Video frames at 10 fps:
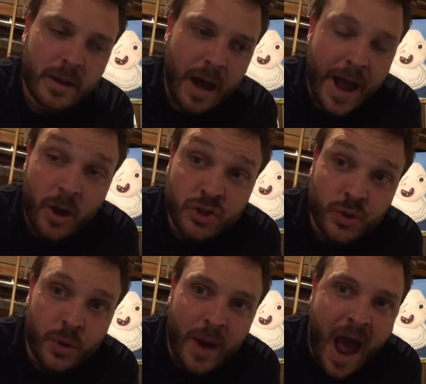I also
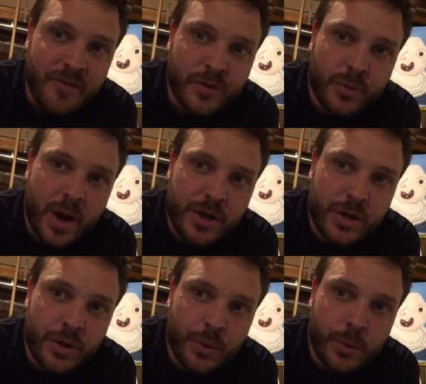don't have to threaten
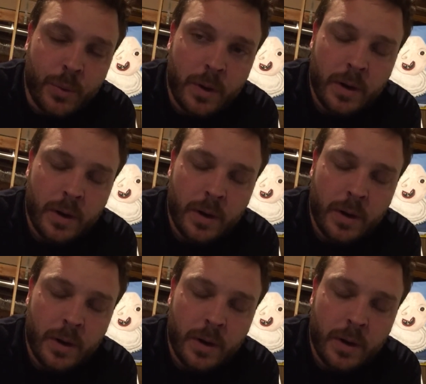you